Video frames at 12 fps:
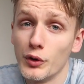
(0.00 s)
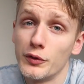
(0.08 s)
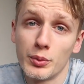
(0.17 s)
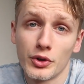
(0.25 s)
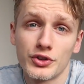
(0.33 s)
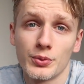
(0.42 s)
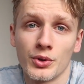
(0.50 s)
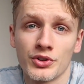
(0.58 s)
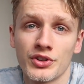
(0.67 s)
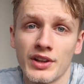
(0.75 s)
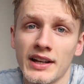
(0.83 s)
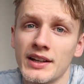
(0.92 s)
But if we brush him
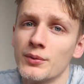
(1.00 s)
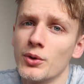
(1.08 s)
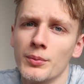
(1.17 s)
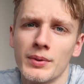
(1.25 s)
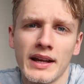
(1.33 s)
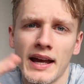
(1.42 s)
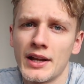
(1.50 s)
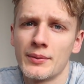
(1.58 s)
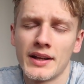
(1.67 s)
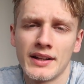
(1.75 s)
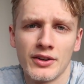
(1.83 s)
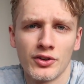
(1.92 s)
once a night, it won't be
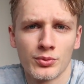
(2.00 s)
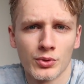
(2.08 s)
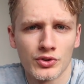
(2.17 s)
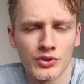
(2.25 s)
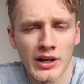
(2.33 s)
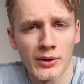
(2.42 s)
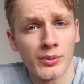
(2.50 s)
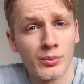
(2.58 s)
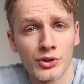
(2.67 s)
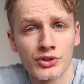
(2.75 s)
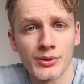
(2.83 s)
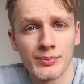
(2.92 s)
anywhere near as much as how we
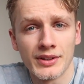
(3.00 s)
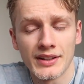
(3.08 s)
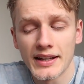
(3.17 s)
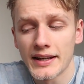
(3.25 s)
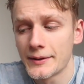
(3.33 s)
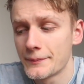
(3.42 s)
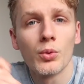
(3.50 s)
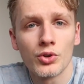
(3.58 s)
brushed him today.